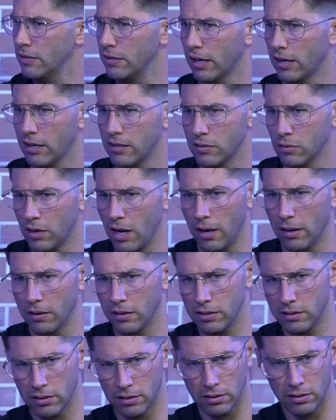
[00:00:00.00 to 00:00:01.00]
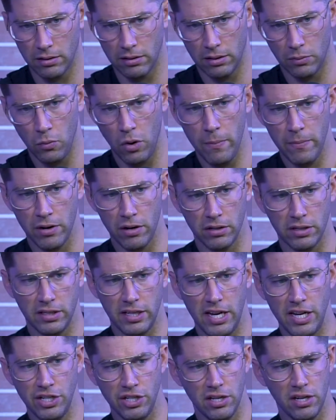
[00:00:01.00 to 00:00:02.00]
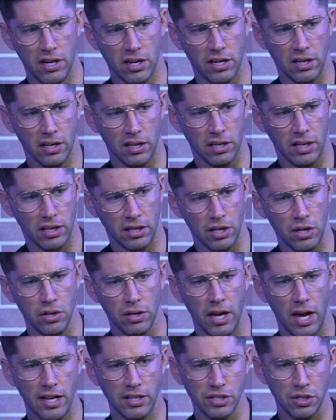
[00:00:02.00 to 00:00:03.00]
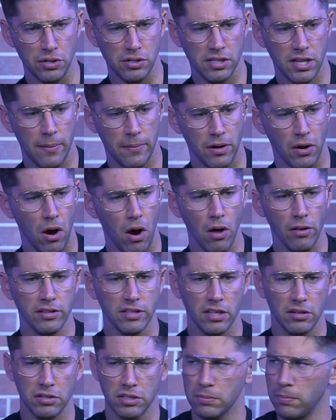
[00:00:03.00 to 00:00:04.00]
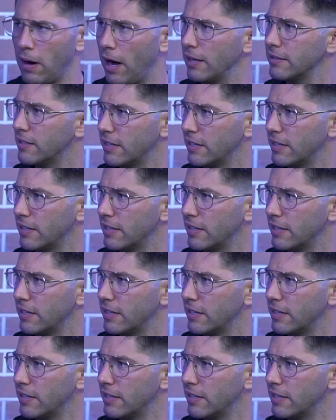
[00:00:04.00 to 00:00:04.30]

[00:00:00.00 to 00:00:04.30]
like, because women are teaching and God's using them in all these other spots.